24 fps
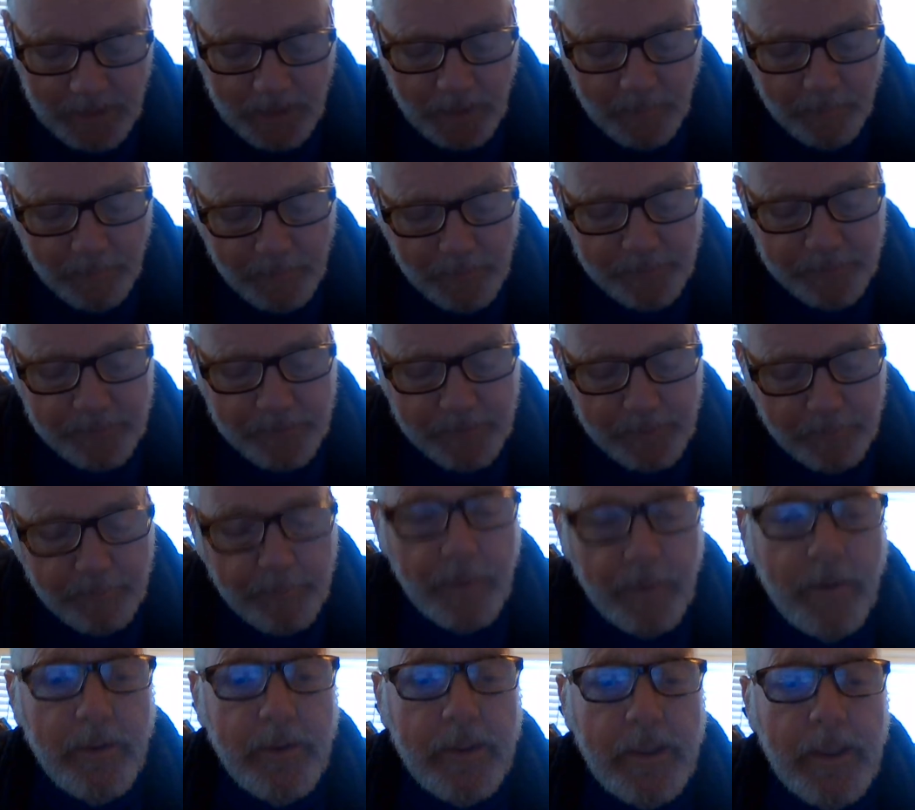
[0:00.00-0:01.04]
And most of the
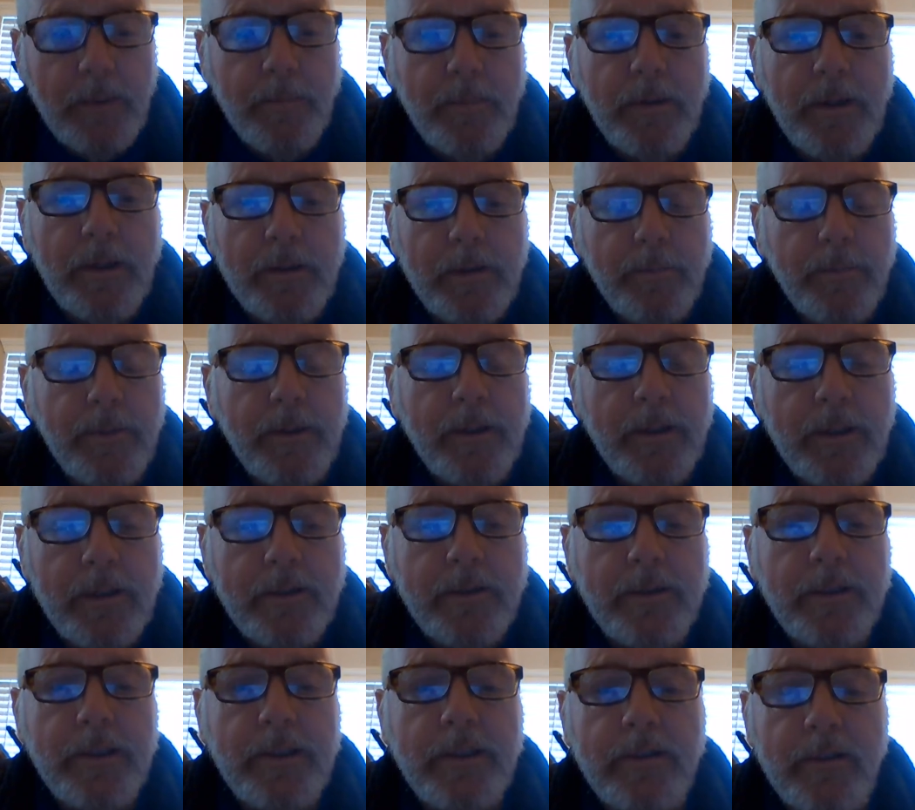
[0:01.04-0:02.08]
barking about the
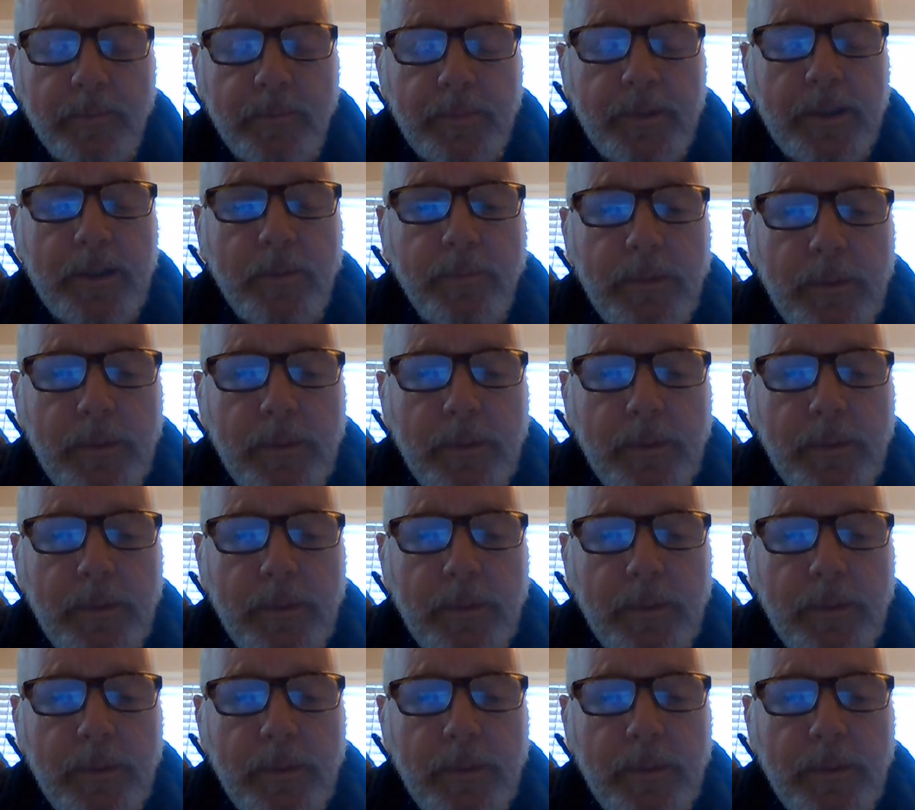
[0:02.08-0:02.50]
politics is because